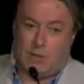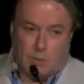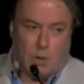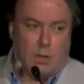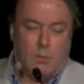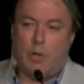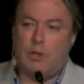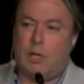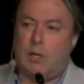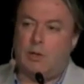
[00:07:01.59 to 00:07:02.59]
which is why the
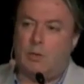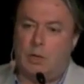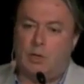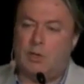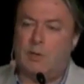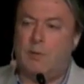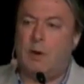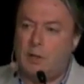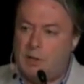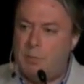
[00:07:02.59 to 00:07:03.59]
more intelligent religions are
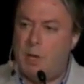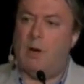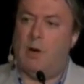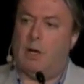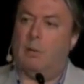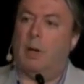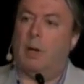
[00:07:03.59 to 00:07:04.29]
very sparing